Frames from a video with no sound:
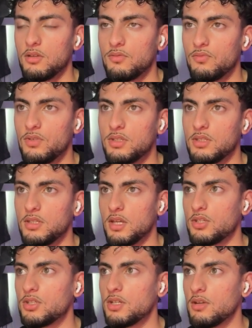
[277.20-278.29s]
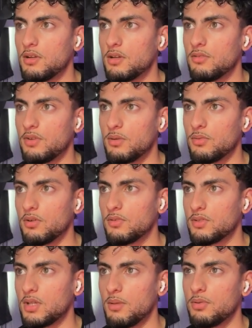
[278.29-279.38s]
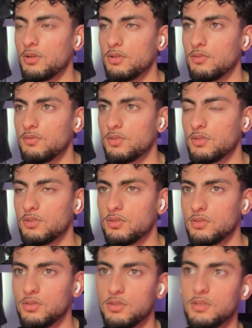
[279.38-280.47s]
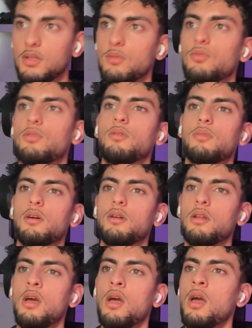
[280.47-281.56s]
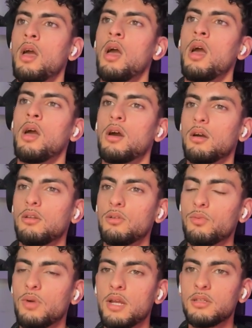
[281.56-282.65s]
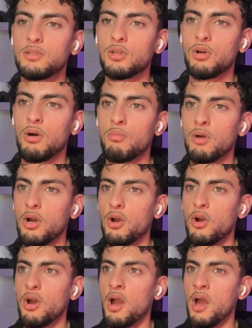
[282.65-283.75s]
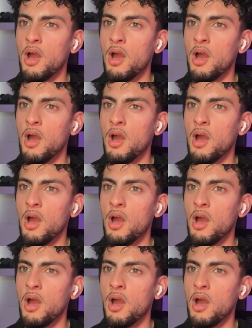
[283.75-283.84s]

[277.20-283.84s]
Recently, engineer Erica Franco got Tampa University uses chemical compound. Where does the comma go?